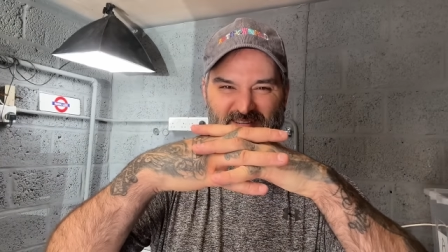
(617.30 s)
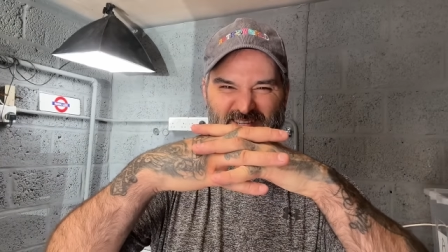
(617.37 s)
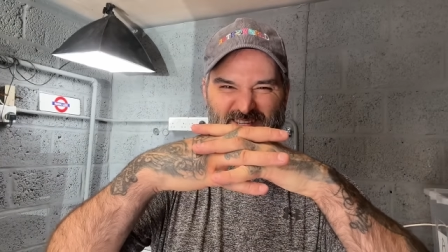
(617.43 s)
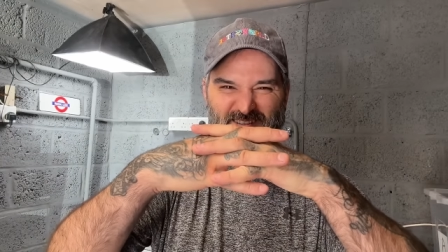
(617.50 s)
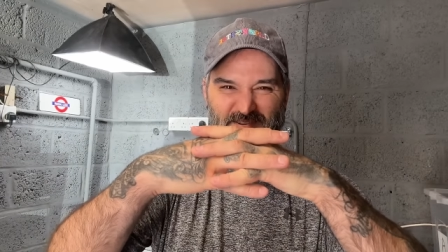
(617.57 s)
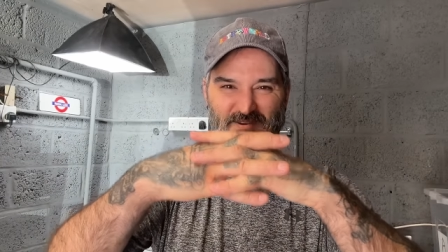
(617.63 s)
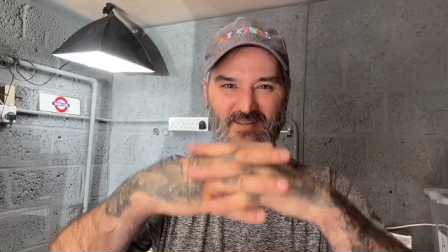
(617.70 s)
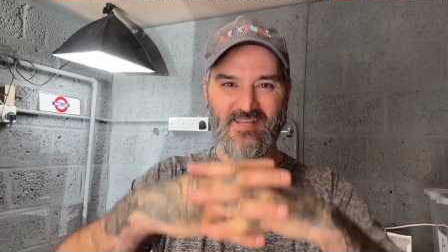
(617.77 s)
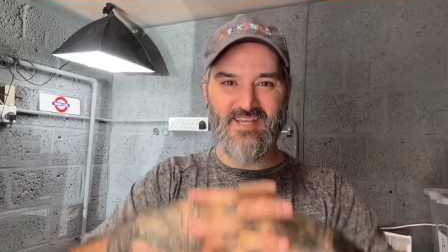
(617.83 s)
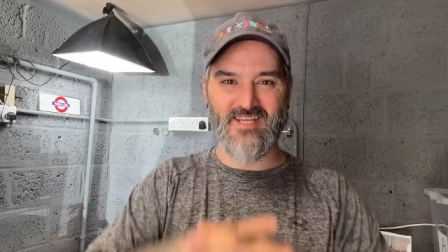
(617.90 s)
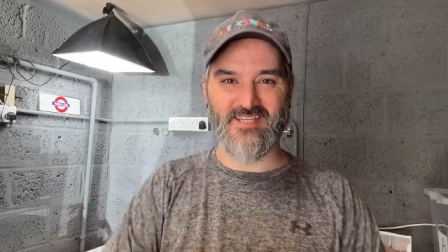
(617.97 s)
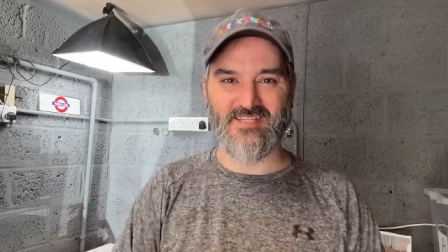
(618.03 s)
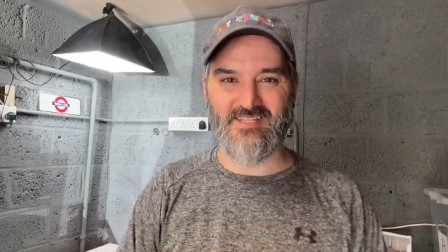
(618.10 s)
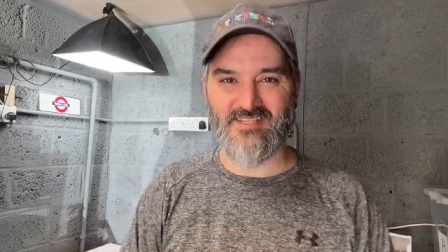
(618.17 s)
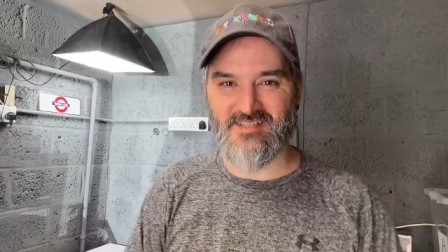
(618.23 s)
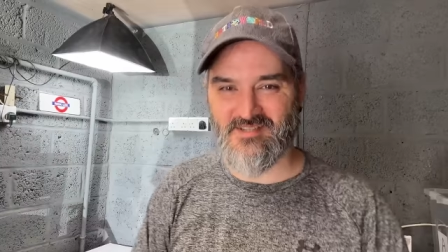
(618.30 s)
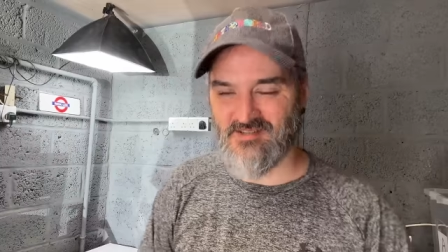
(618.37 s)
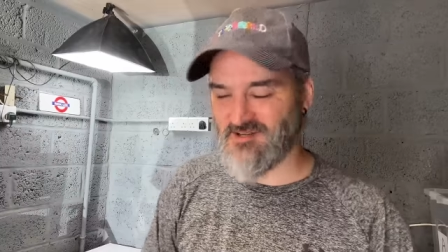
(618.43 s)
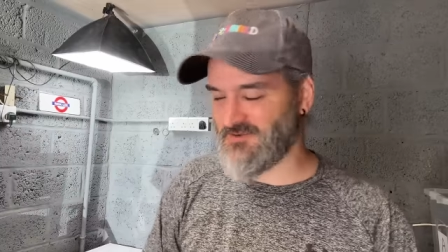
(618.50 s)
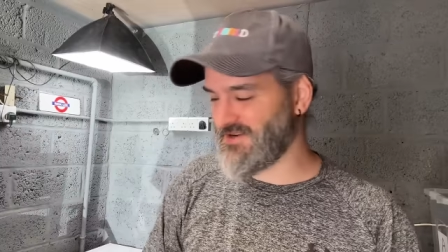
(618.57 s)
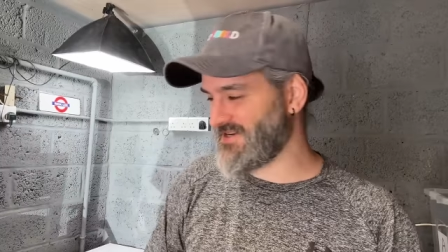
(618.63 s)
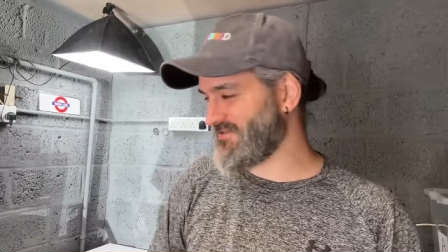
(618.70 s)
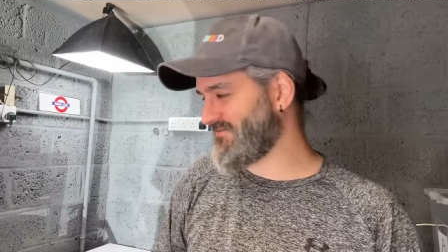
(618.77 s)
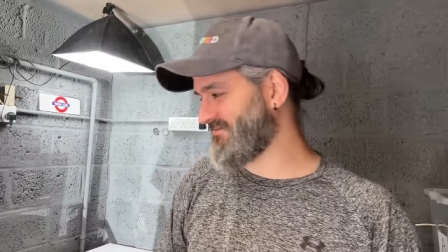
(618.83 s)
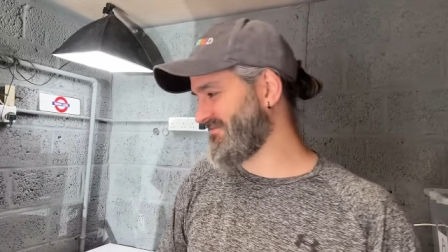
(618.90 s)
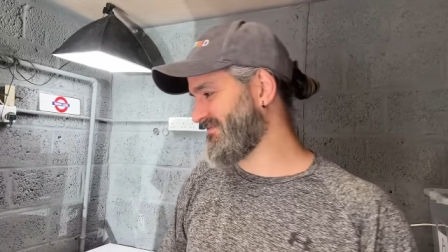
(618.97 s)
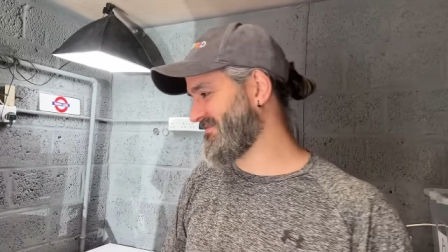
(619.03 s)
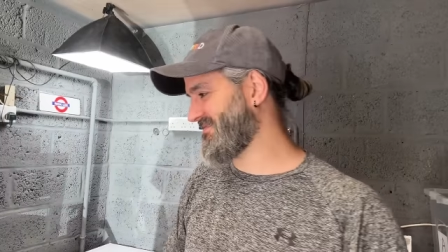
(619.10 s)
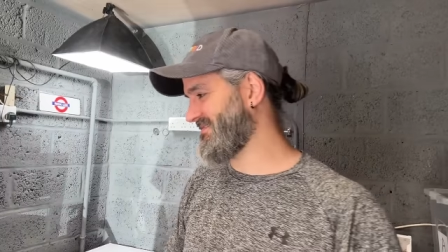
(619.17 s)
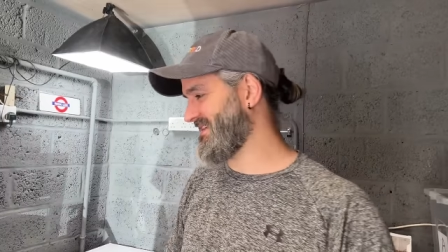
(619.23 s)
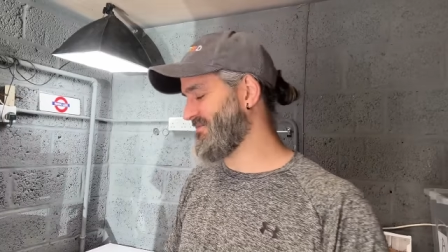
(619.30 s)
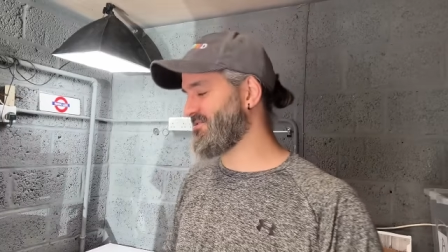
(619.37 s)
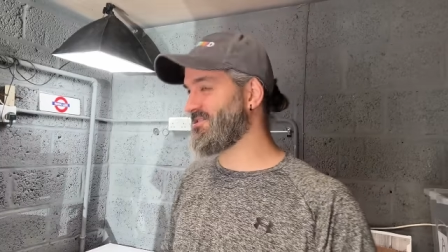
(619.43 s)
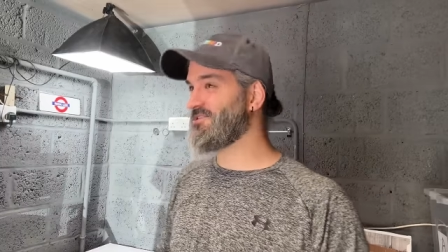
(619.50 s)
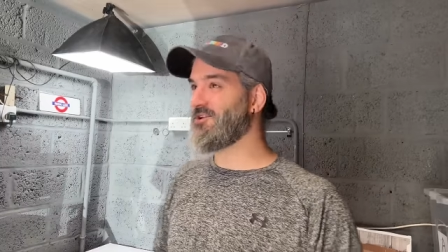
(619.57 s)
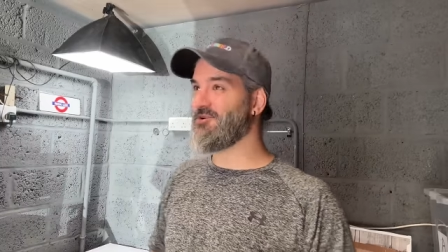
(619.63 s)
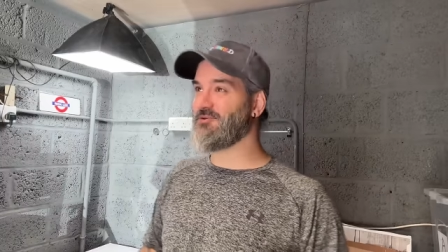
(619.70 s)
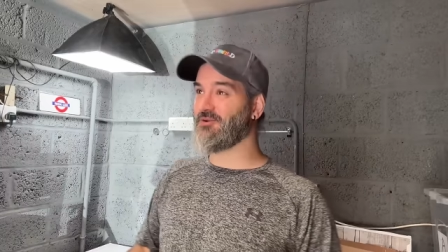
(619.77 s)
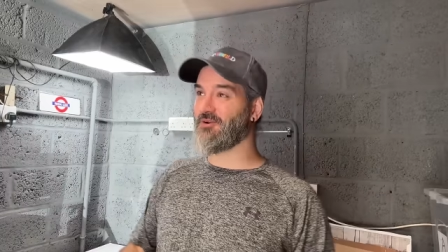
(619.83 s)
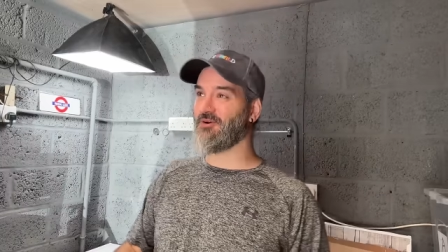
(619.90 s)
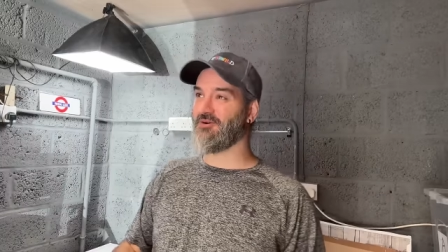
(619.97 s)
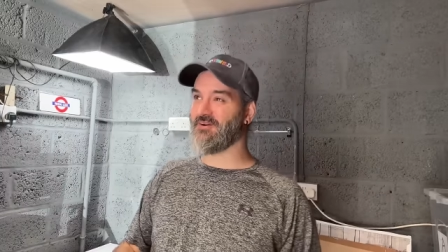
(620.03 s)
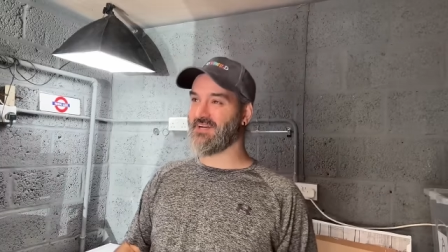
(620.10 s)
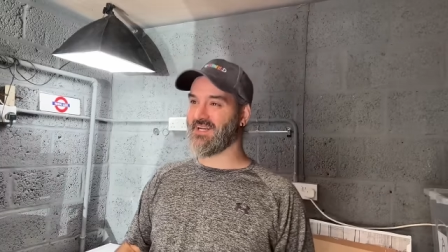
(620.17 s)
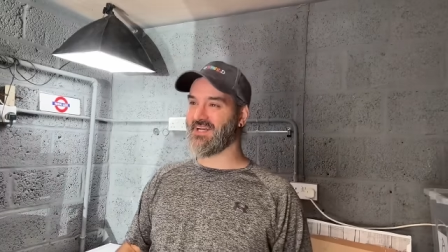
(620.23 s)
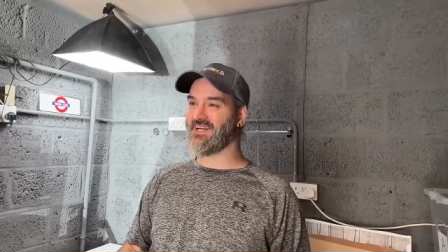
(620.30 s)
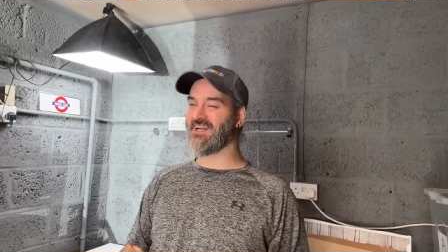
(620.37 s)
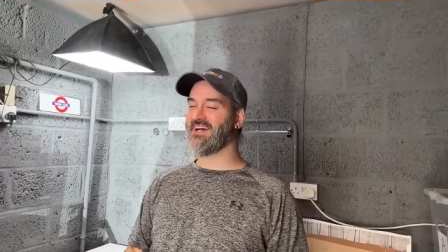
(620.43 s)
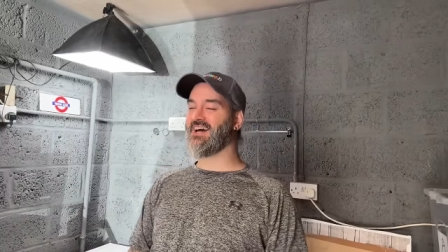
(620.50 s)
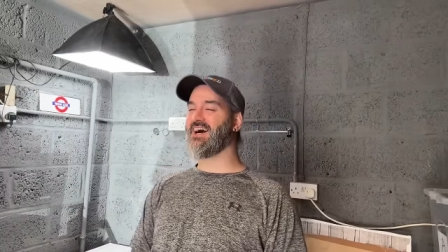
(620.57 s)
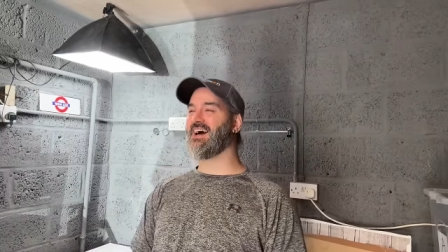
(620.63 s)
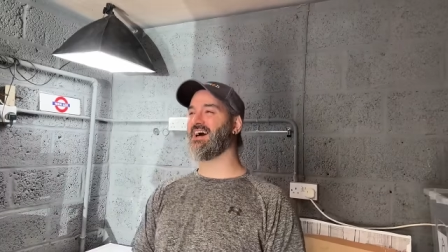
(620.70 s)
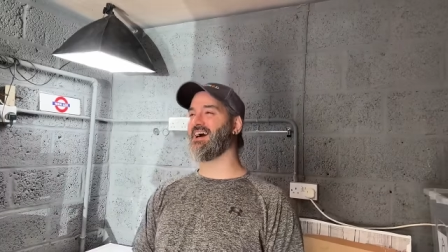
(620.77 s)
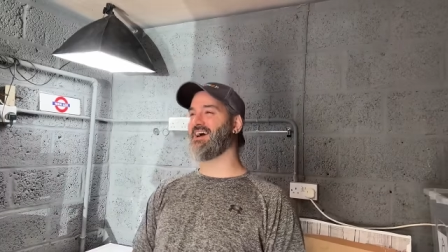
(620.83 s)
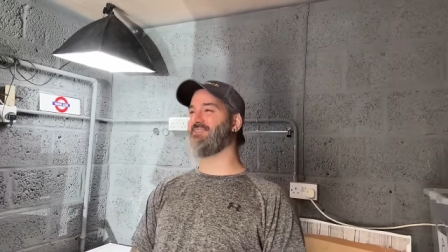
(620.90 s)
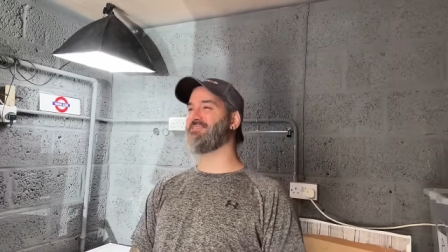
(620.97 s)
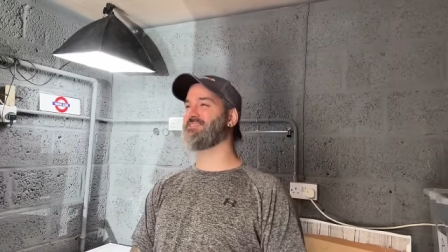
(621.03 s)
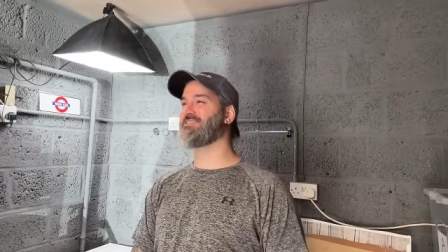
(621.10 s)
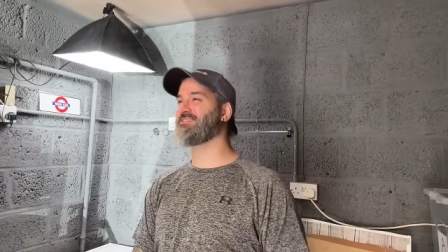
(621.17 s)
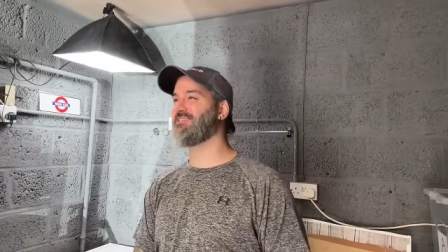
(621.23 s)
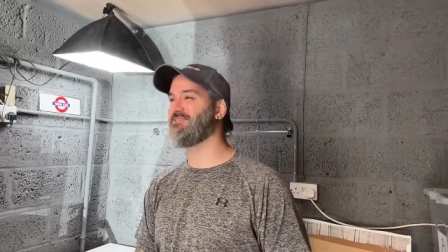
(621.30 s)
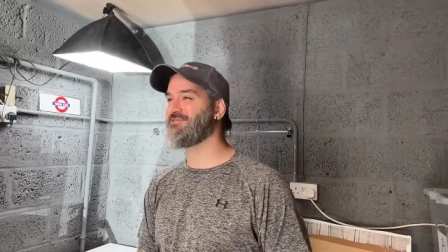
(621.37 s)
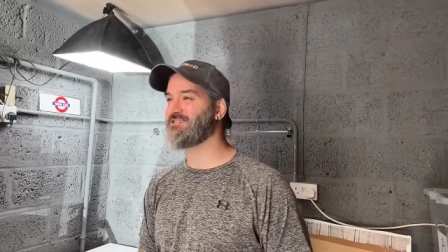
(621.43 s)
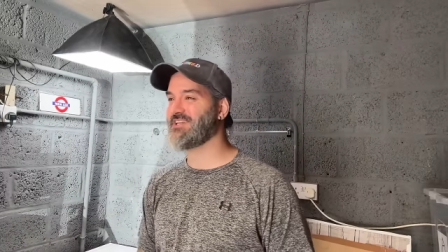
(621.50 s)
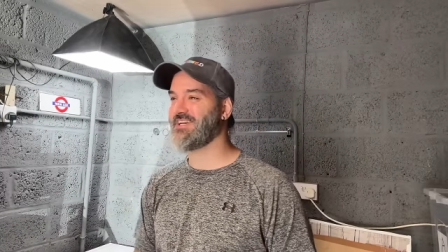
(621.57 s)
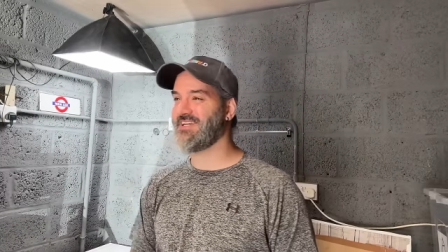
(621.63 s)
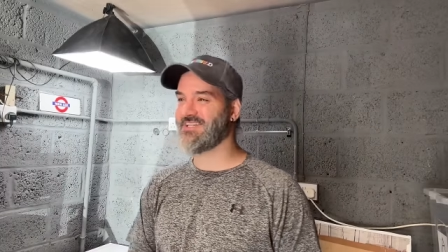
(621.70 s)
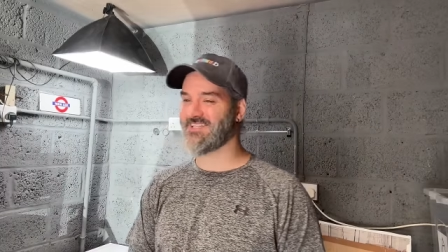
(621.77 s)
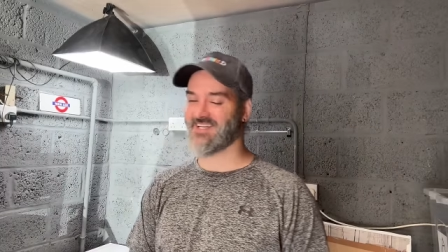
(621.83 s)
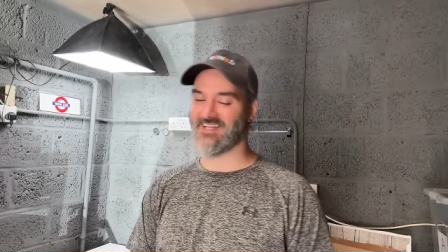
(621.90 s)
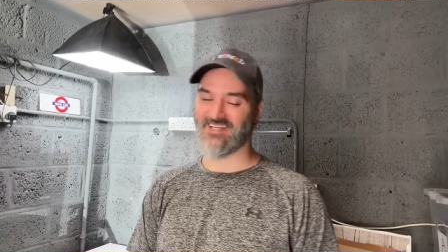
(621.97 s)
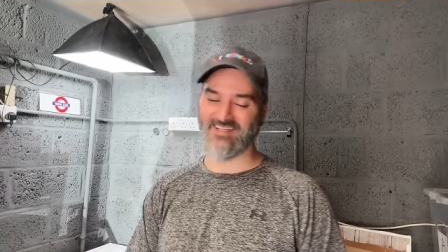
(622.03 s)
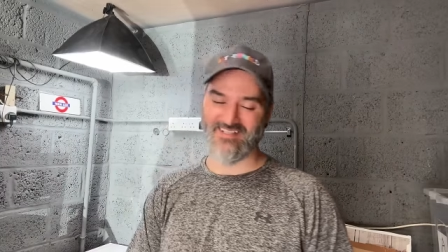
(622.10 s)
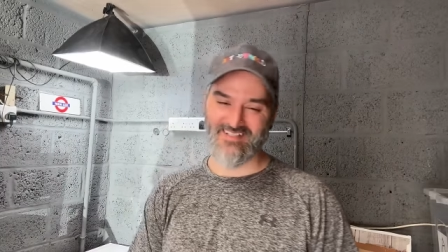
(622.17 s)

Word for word: doing this. Do you know what I mean? That was so corny. That was so cheesy.